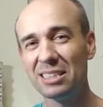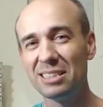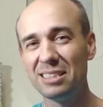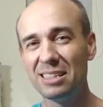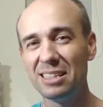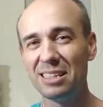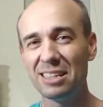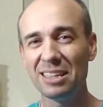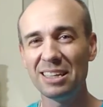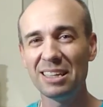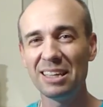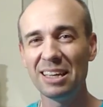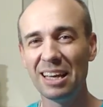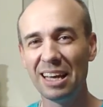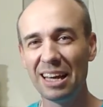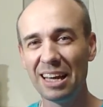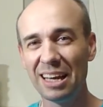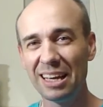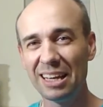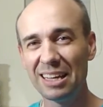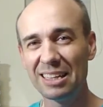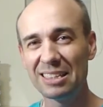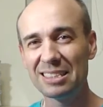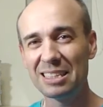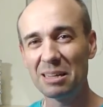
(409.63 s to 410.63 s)
City,
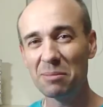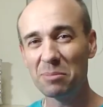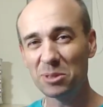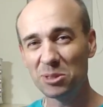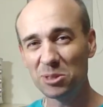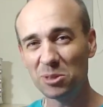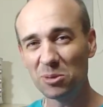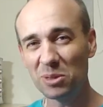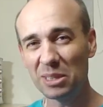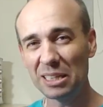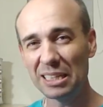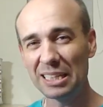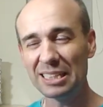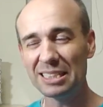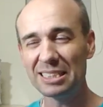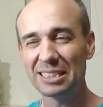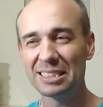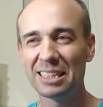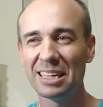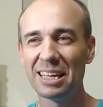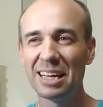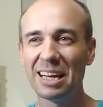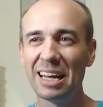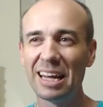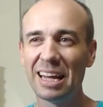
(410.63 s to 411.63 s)
it's number 2 on the
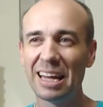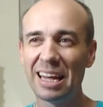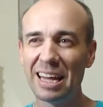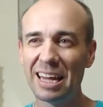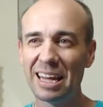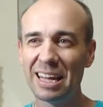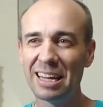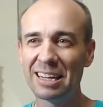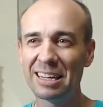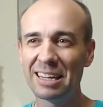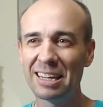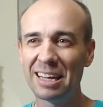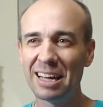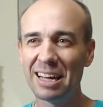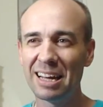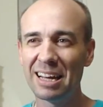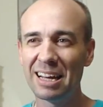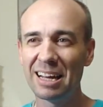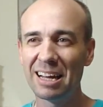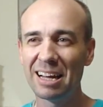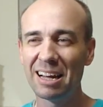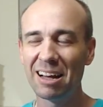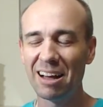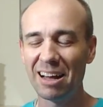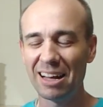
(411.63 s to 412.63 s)
list, and
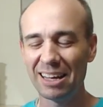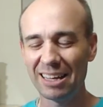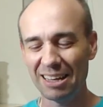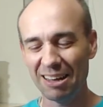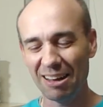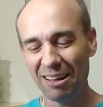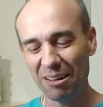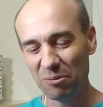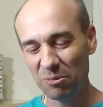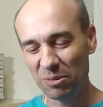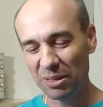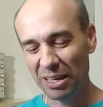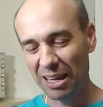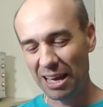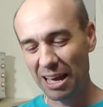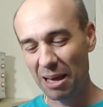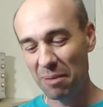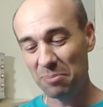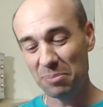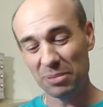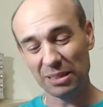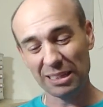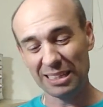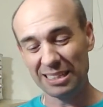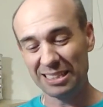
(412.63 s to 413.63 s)
I would
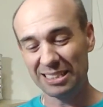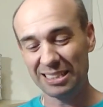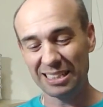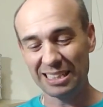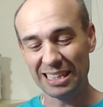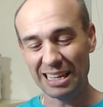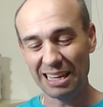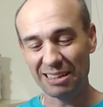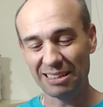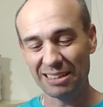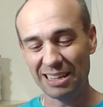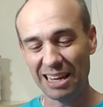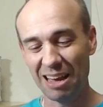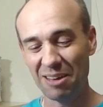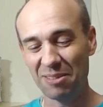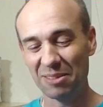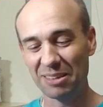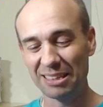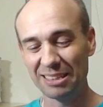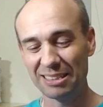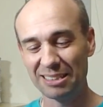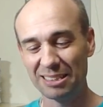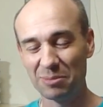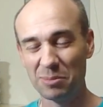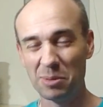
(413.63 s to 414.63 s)
happily see that down the
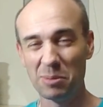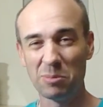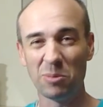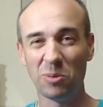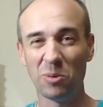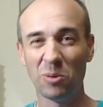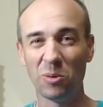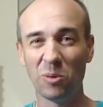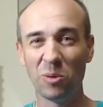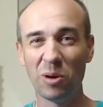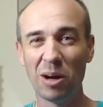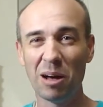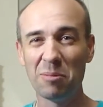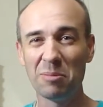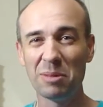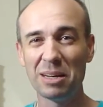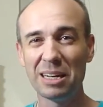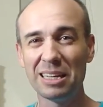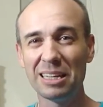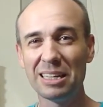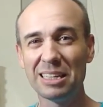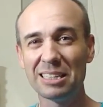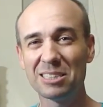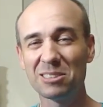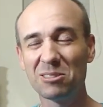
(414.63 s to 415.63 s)
list a bit more. I
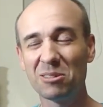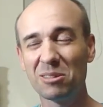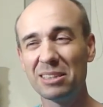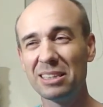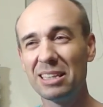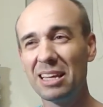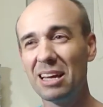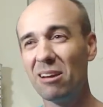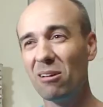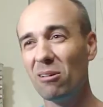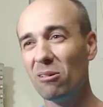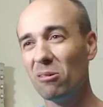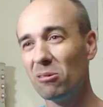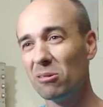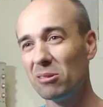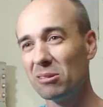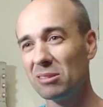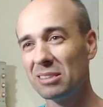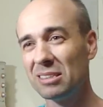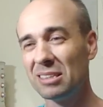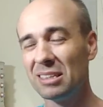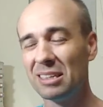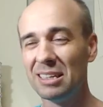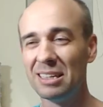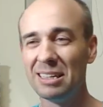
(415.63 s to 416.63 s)
mean, it's got that
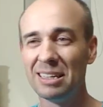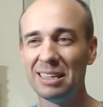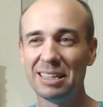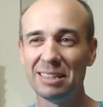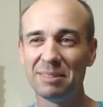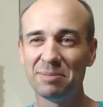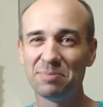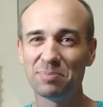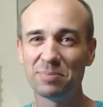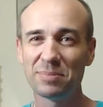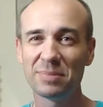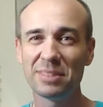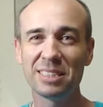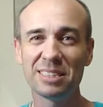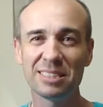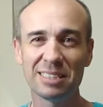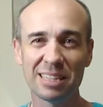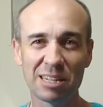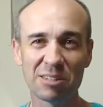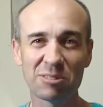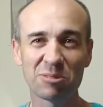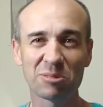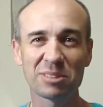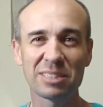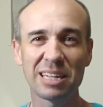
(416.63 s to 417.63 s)
old
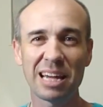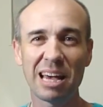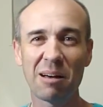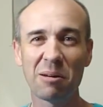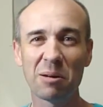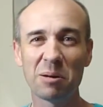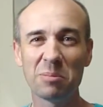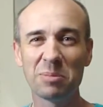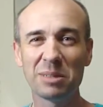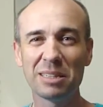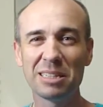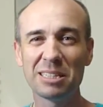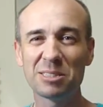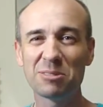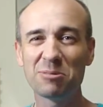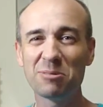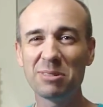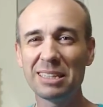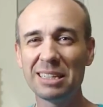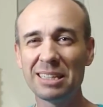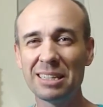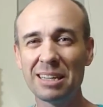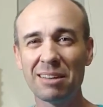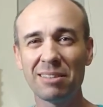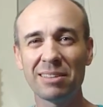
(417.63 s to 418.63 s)
central tower, but there's
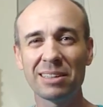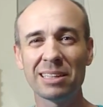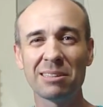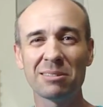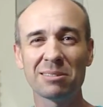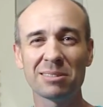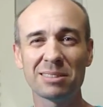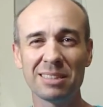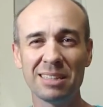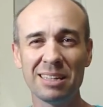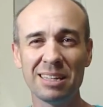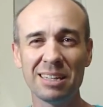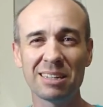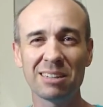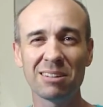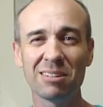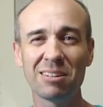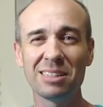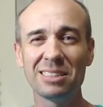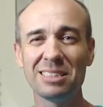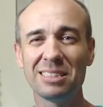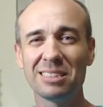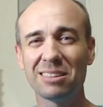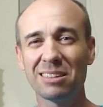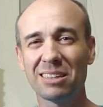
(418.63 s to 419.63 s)
really nothing else there,
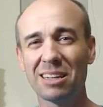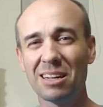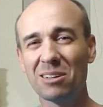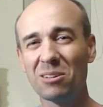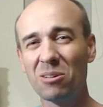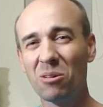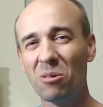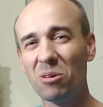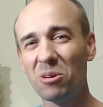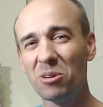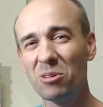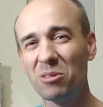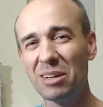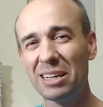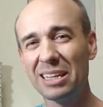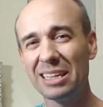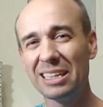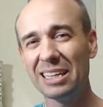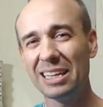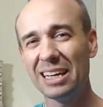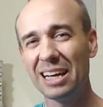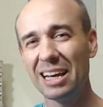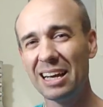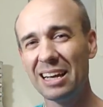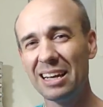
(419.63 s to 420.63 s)
guys. It's like a
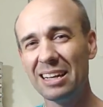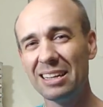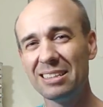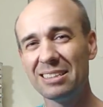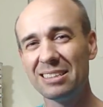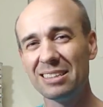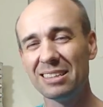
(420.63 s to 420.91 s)
concrete gate,